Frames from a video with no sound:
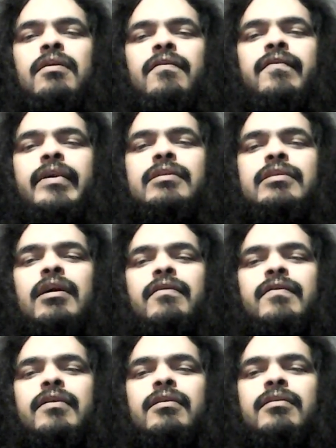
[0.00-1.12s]

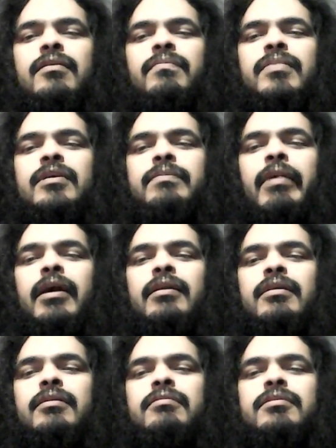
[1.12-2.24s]
philosophical
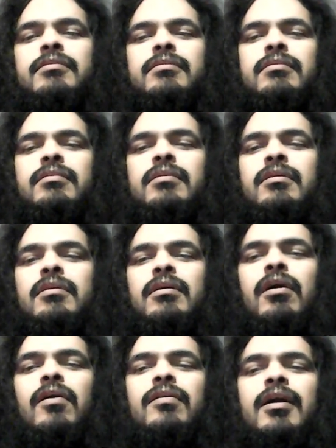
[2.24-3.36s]
perspectives
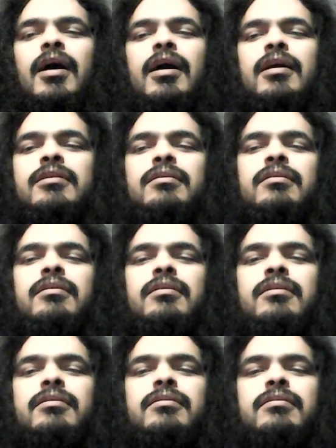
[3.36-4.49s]
on God's
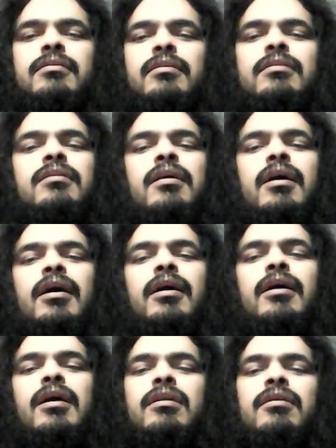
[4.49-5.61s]
goodness,
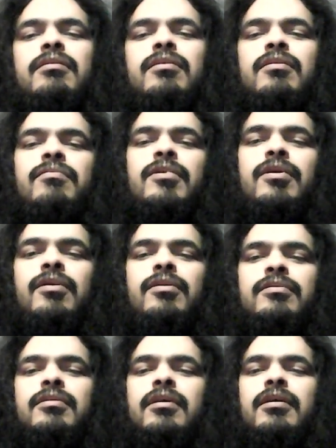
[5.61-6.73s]
and the
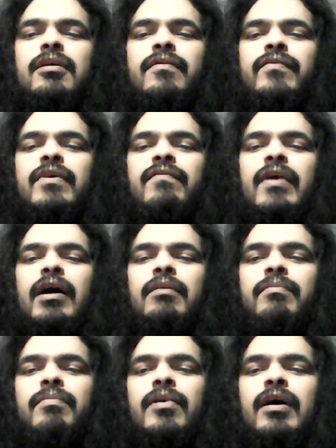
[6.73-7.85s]
role of
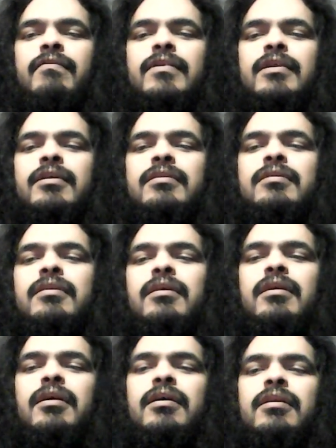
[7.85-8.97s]
divine providence
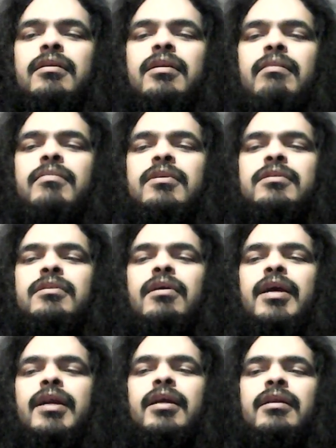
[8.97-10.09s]
in
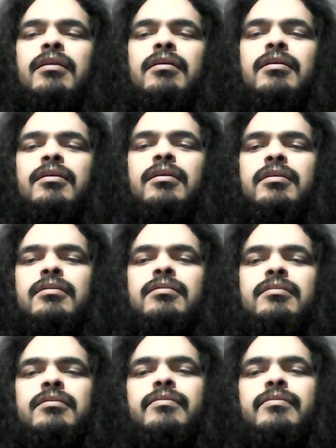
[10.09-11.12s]
demonstrating goodness.